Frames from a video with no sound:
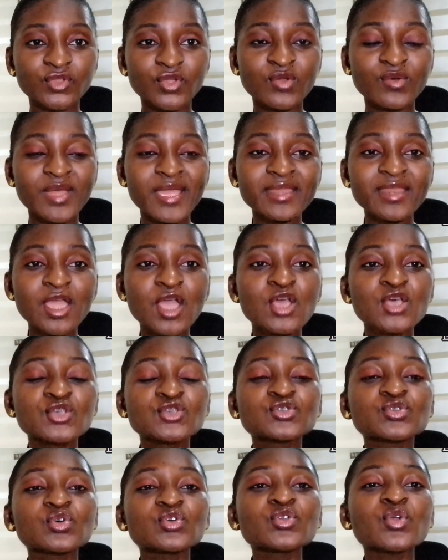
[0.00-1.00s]
Alright,
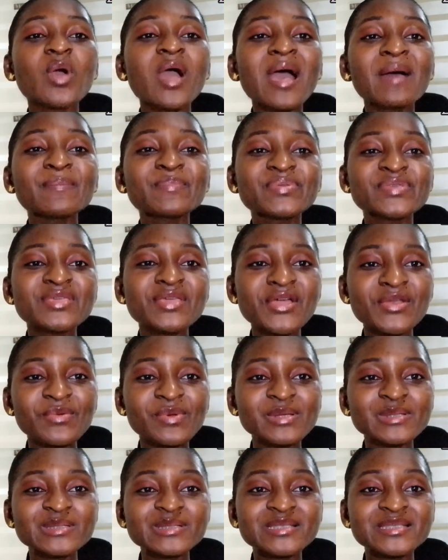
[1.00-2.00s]
so your
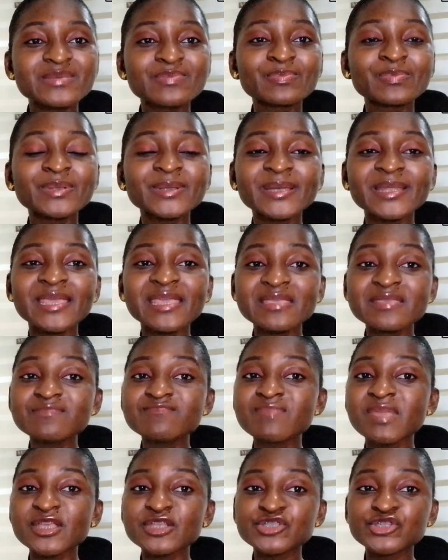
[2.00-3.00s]
appearance
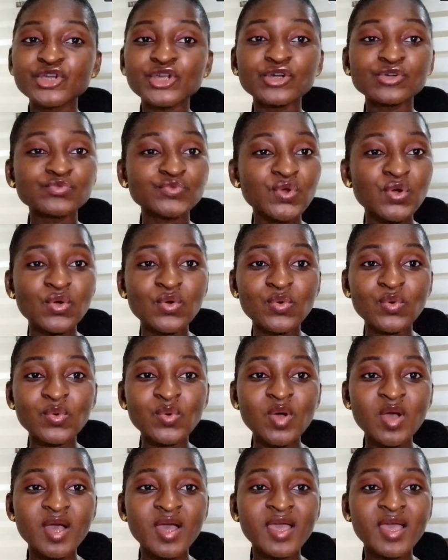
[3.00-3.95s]
play major role